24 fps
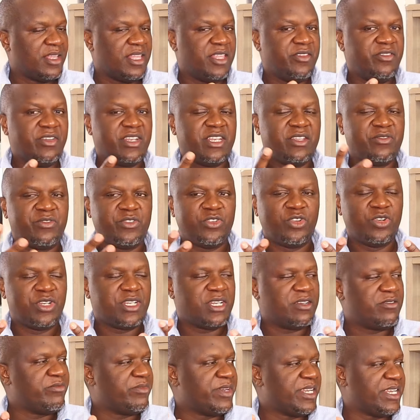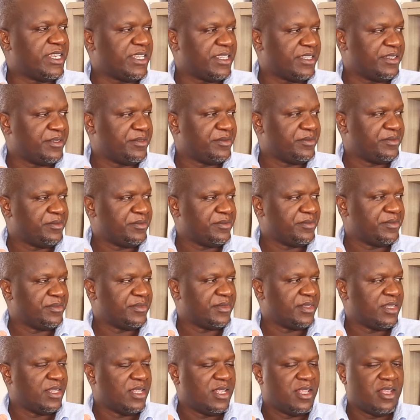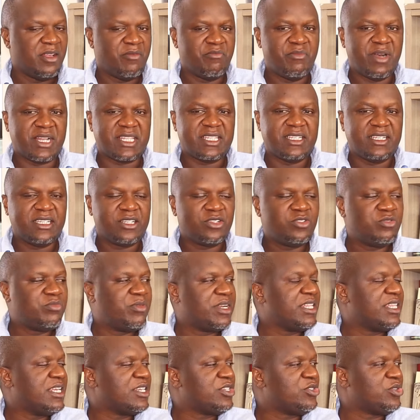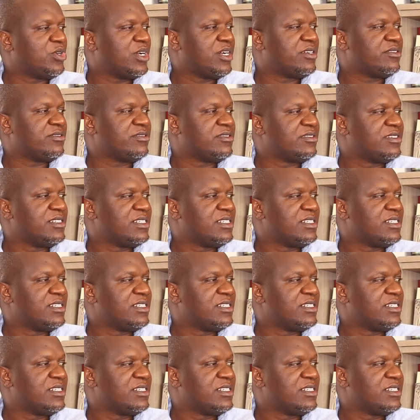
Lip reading: Even if you don't have money, but the little money that you have,